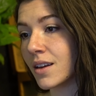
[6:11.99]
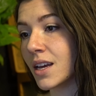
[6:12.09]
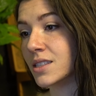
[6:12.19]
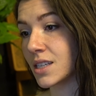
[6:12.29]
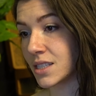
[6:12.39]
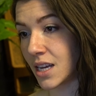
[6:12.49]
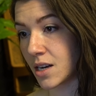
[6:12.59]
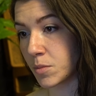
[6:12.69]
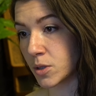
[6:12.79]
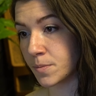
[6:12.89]
it's
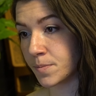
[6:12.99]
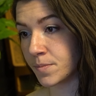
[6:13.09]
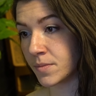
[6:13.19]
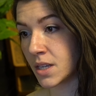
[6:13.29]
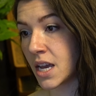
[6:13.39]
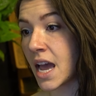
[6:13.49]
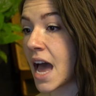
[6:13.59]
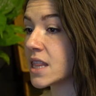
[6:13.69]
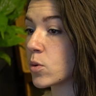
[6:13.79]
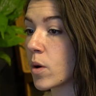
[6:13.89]
sustainable.
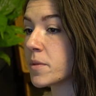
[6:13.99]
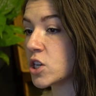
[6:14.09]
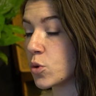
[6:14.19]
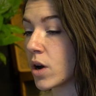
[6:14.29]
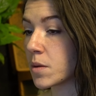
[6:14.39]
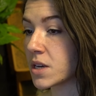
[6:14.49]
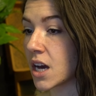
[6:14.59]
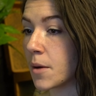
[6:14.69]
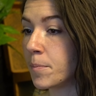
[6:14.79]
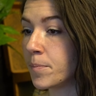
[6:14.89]
And the woman you want to
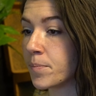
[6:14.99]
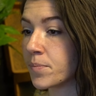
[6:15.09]
become,